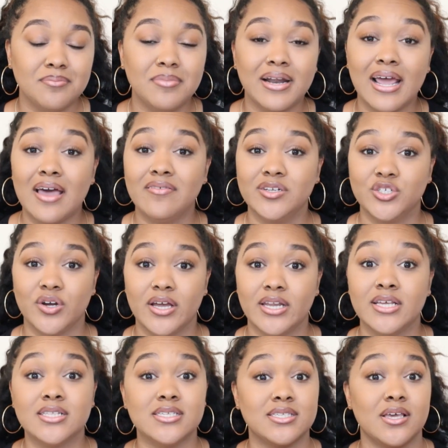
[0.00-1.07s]
But I haven't
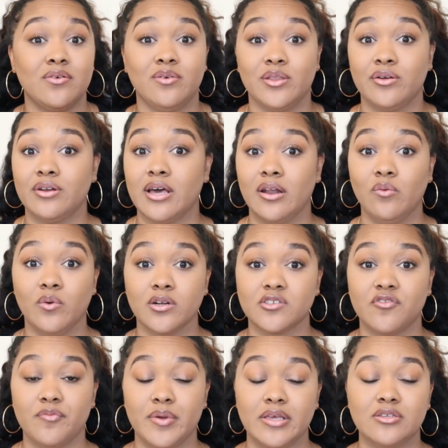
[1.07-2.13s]
tried it to say whether or not it
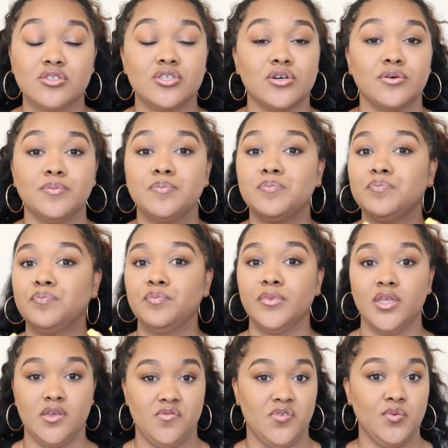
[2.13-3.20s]
works for me. So
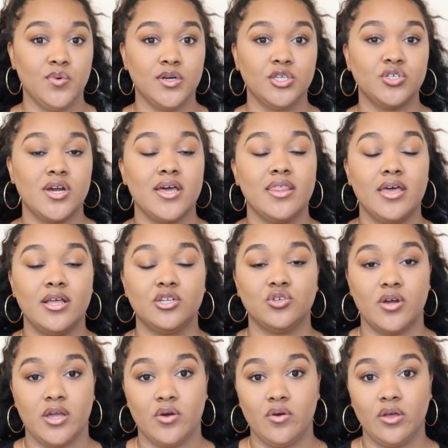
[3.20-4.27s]
if you want to try that,
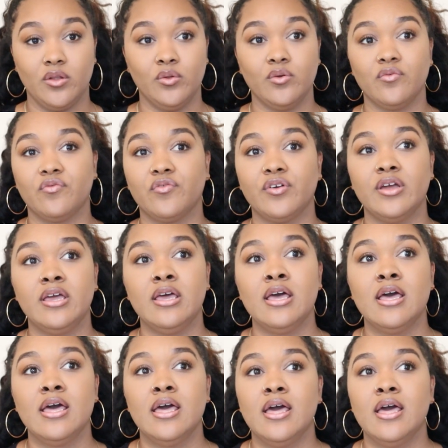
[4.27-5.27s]
try going gluten free.